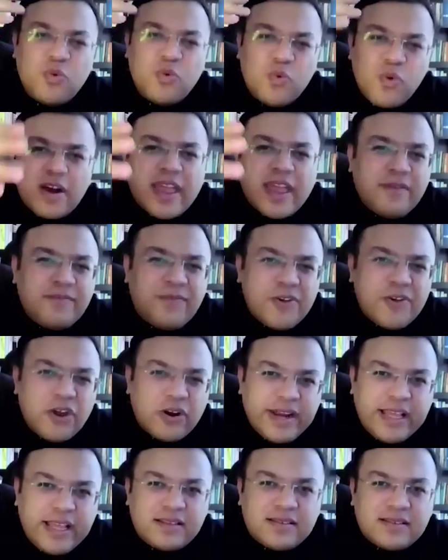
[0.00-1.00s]
working for your
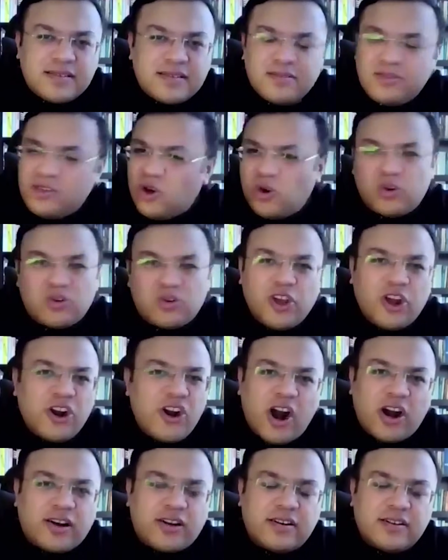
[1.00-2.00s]
needs? No, you're
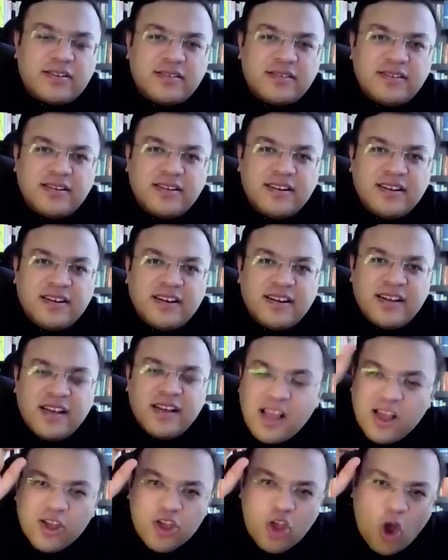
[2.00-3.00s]
not.
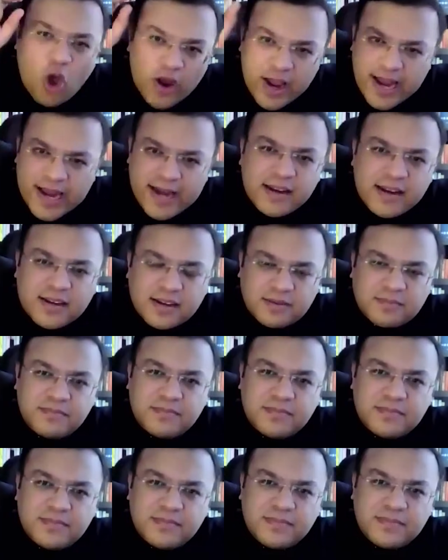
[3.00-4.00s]
Your income
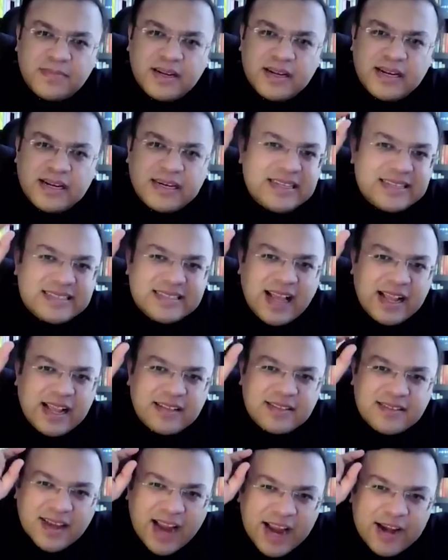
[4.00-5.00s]

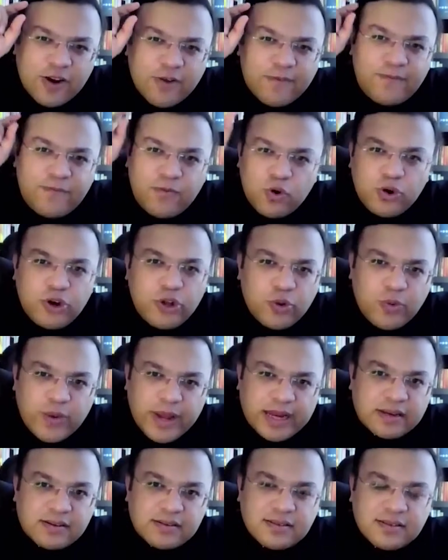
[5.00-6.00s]
decides the kind of food you
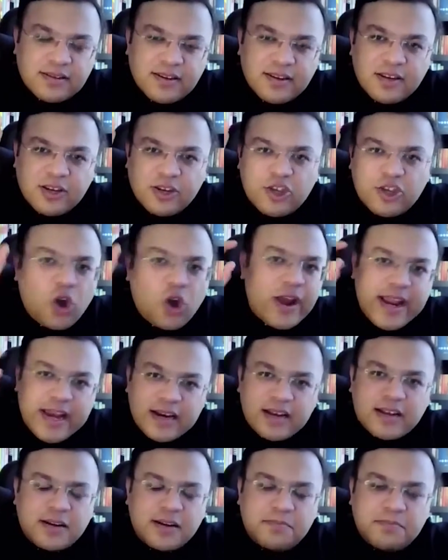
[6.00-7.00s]
eat. Your
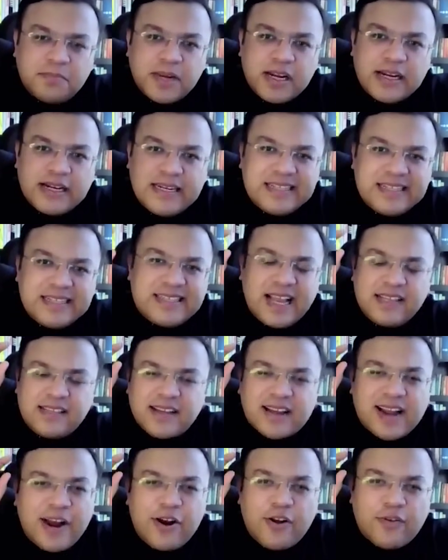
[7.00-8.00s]
income decides the
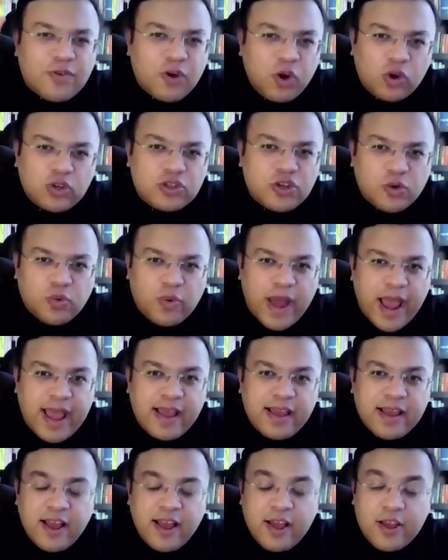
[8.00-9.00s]
kind of clothes you wear.
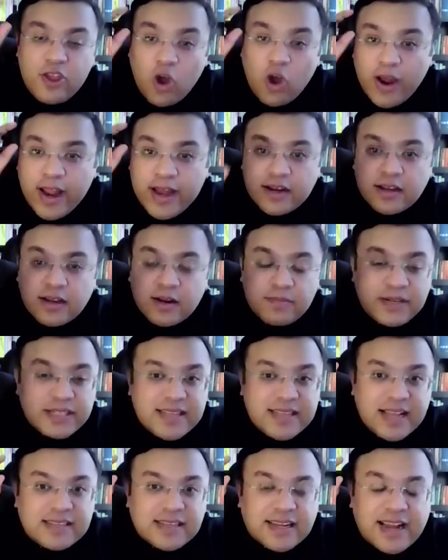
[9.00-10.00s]
Your income
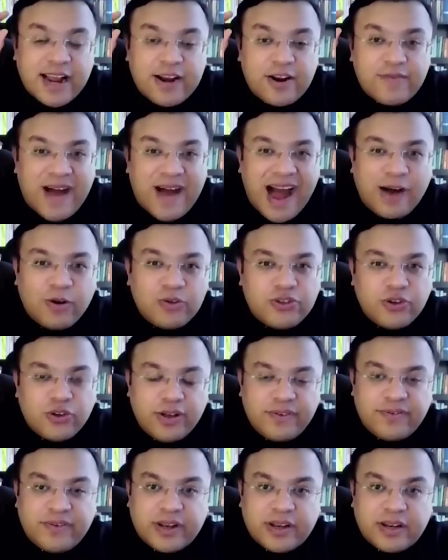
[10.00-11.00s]
decides the kind of house you
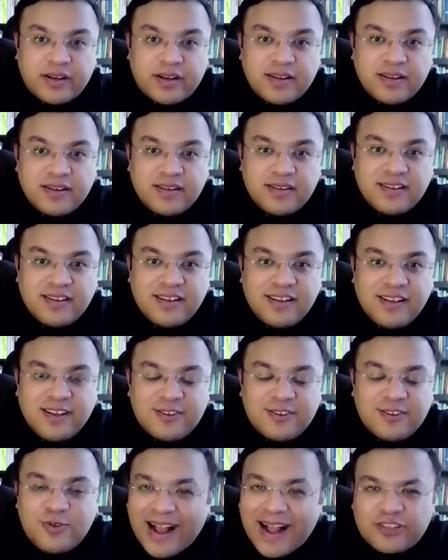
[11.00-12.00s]
live in.
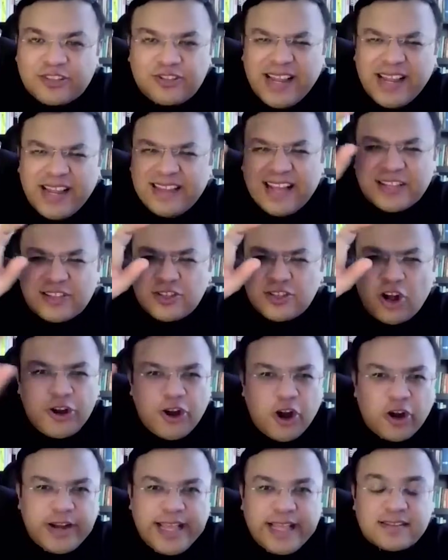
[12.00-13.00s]
So actually, that's not
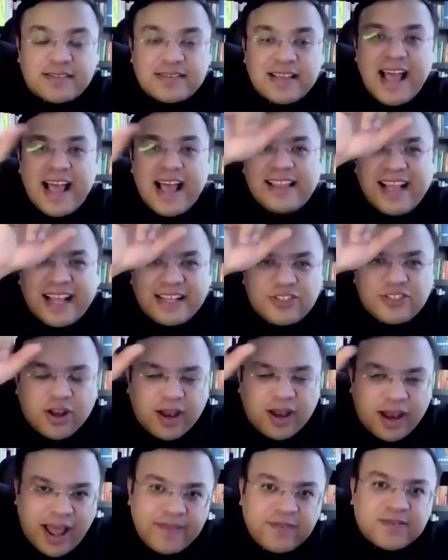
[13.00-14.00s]
your needs. That's your
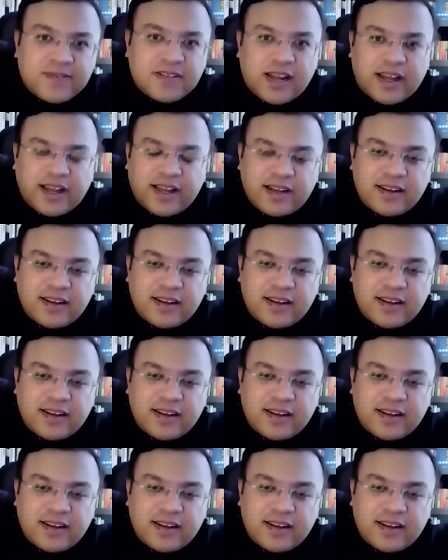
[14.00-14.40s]
lifestyle.